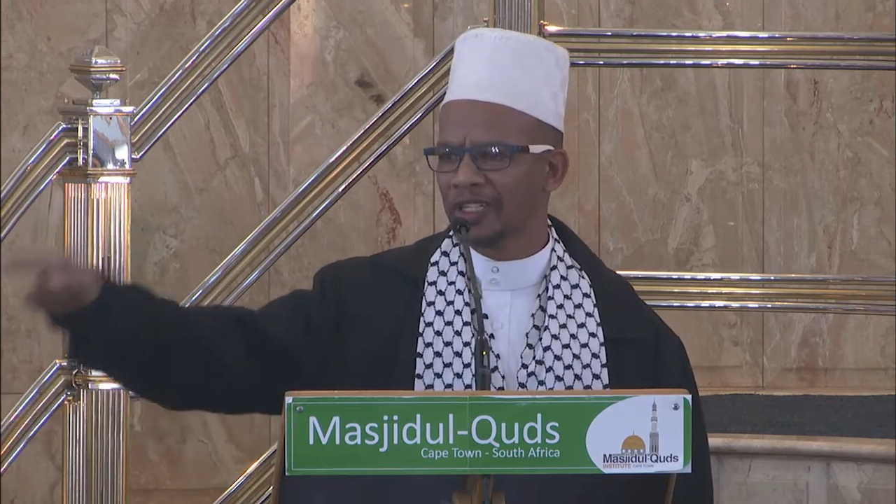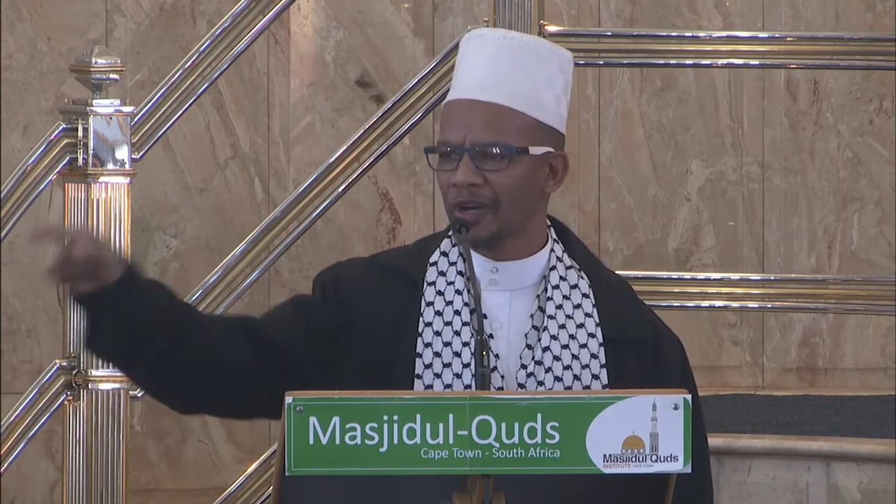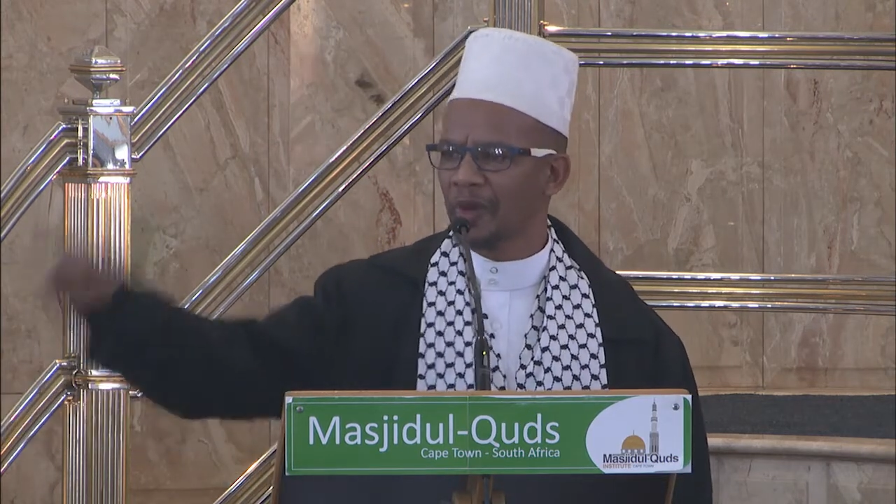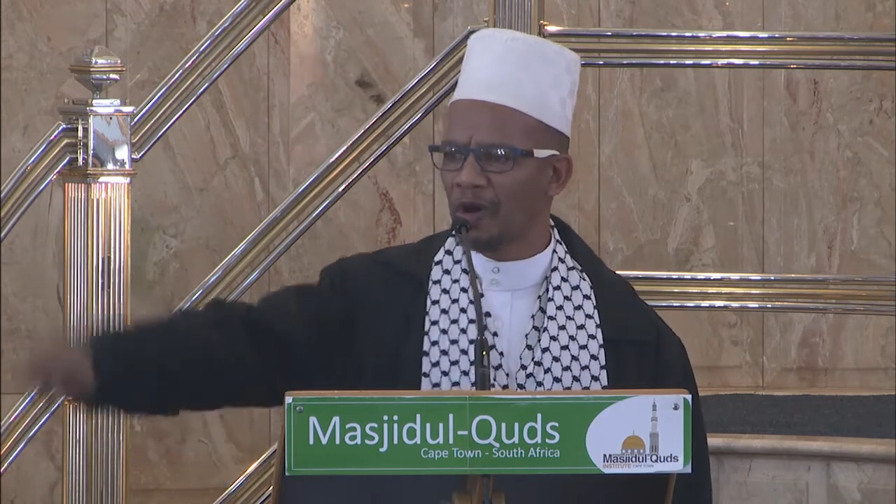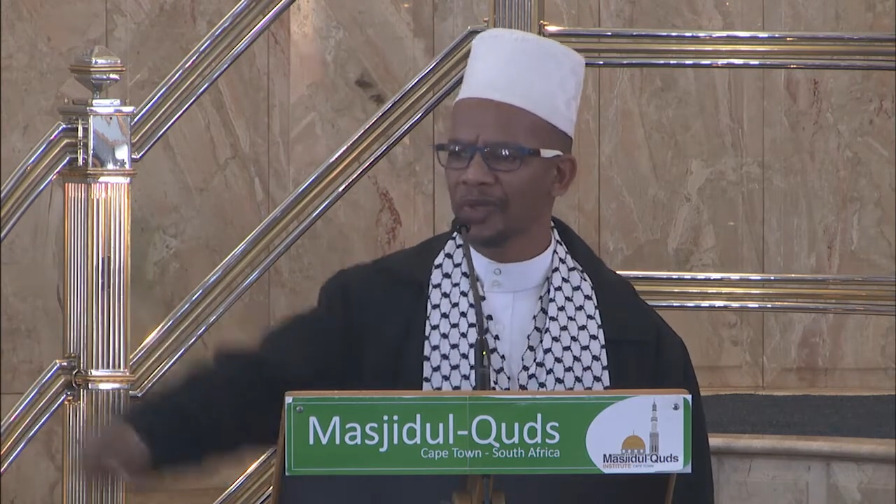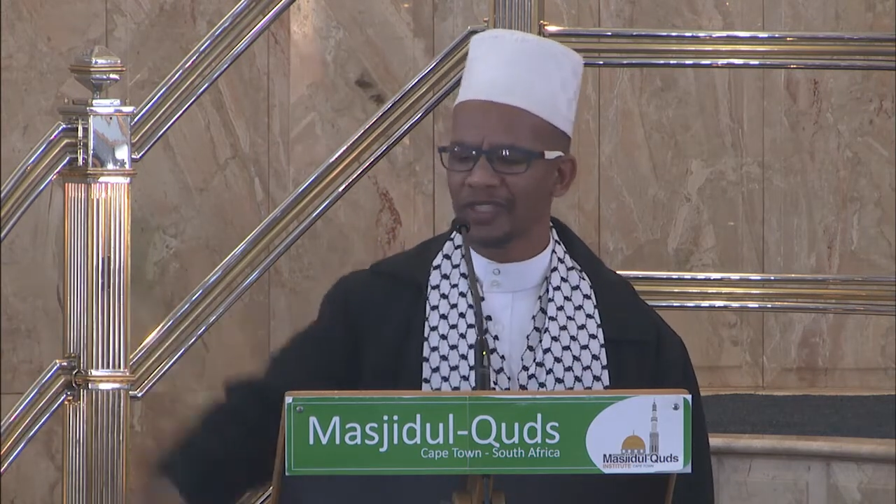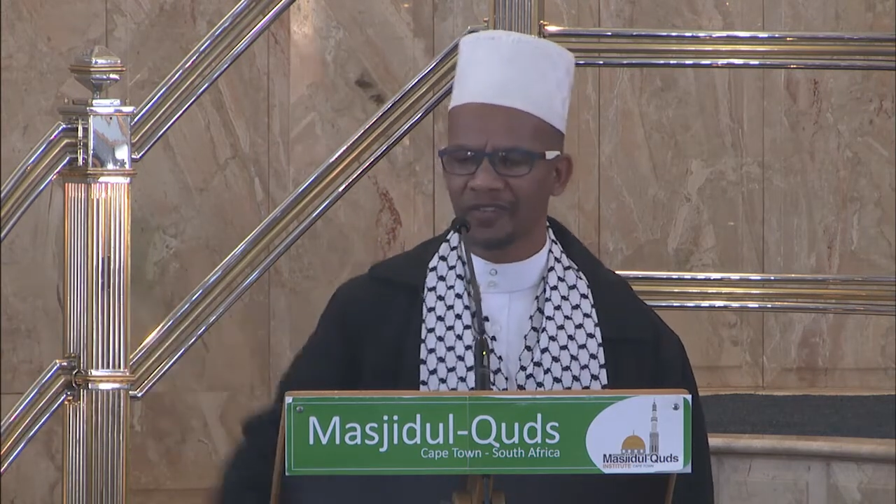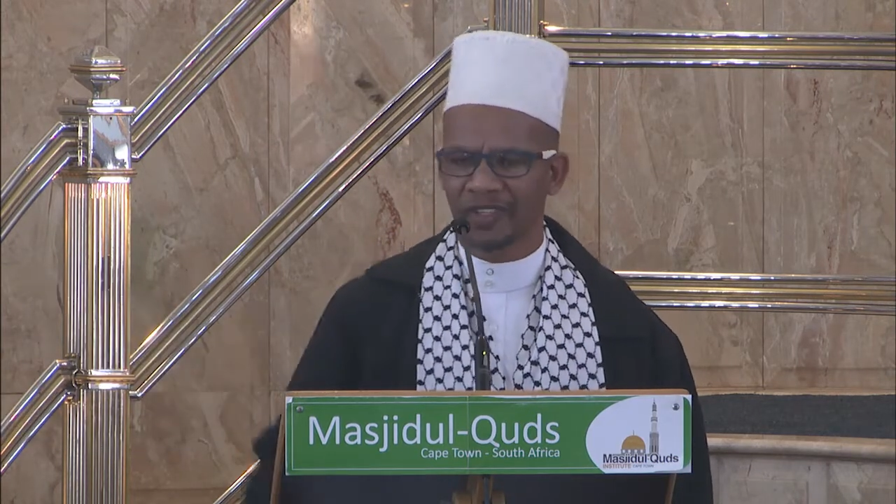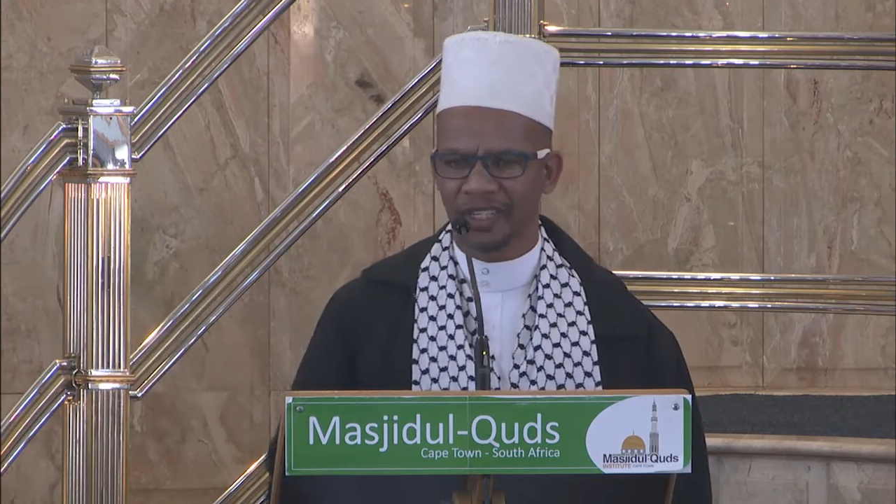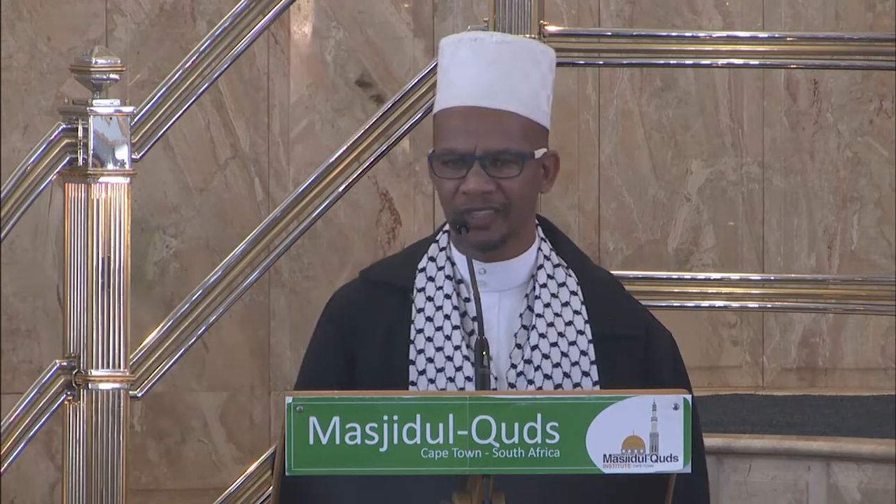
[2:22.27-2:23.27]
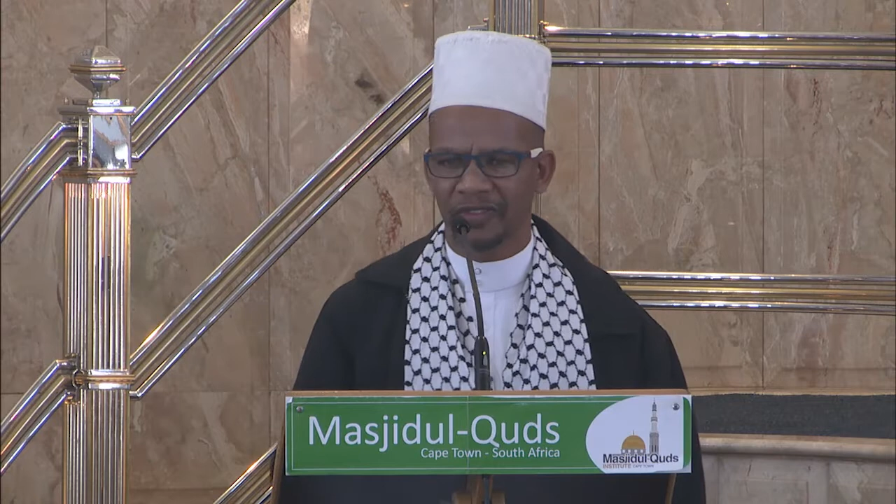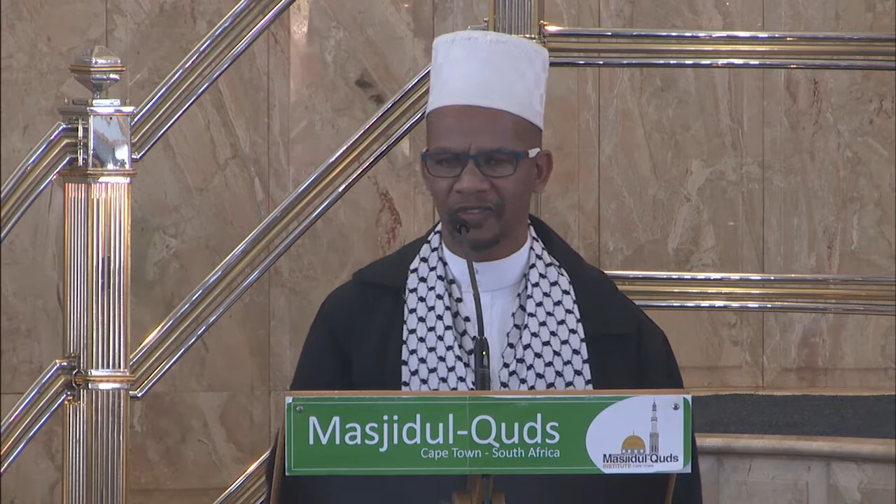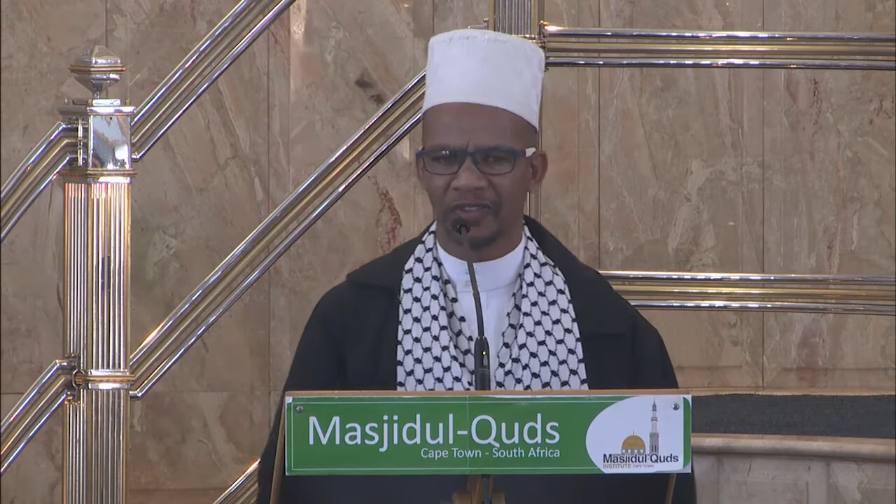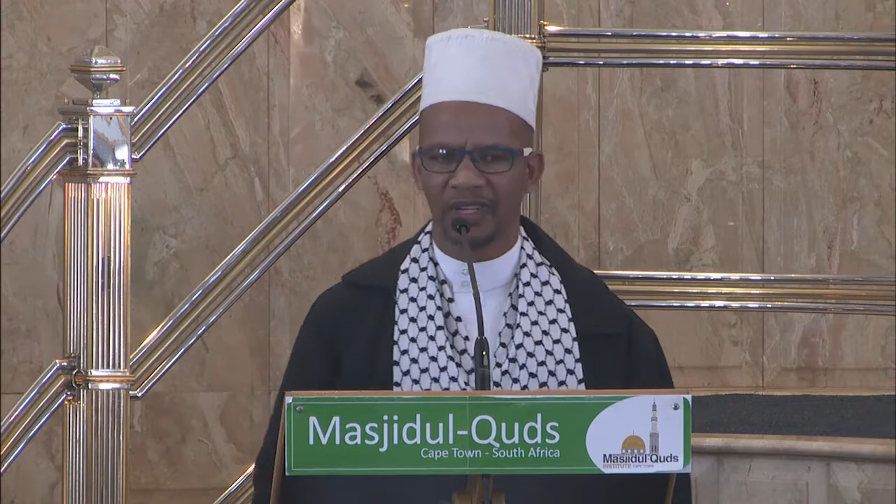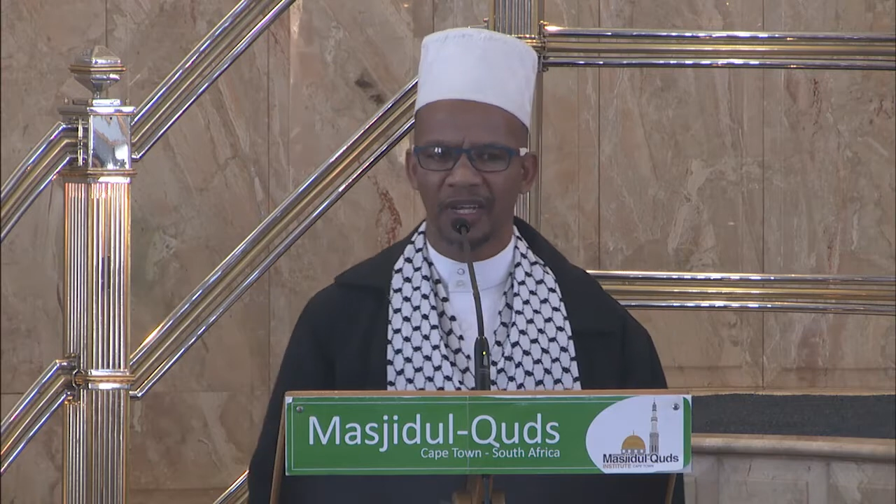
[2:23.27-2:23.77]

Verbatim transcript: in a moment of grief